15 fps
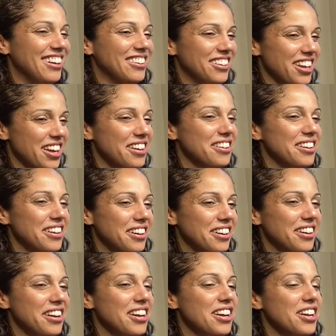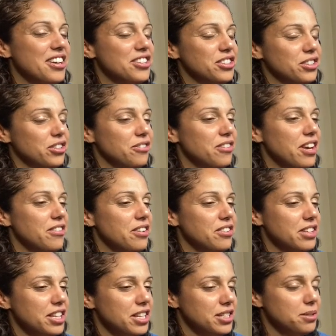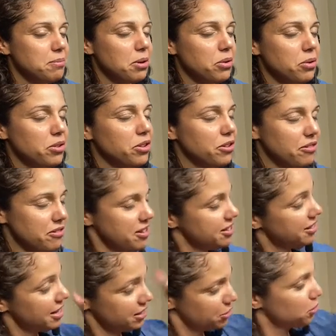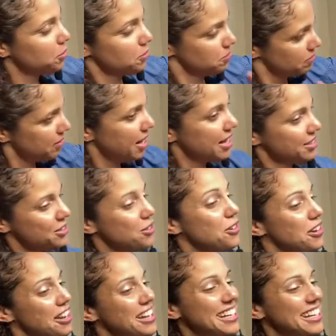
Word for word: Okay. So your favorite thing is to be with your friends at school. That's cool.